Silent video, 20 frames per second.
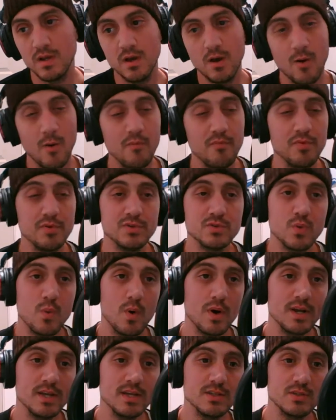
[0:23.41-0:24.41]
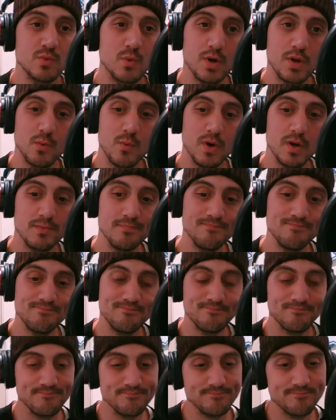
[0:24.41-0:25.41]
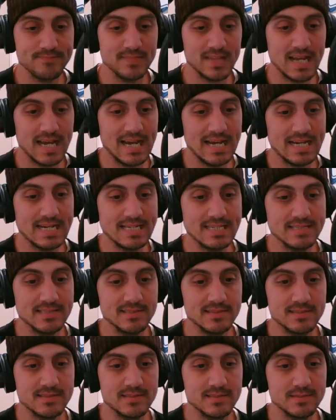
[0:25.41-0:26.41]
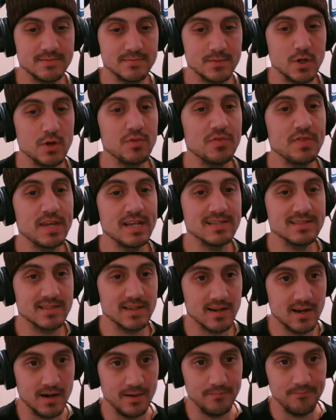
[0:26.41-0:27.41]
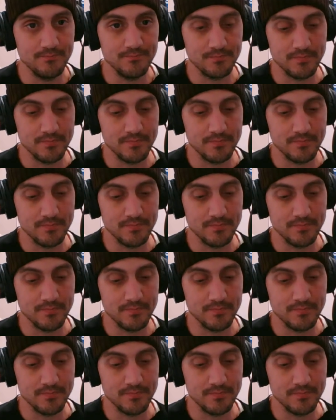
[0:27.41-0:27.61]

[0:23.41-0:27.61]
Hopefully 2021 has good things to come.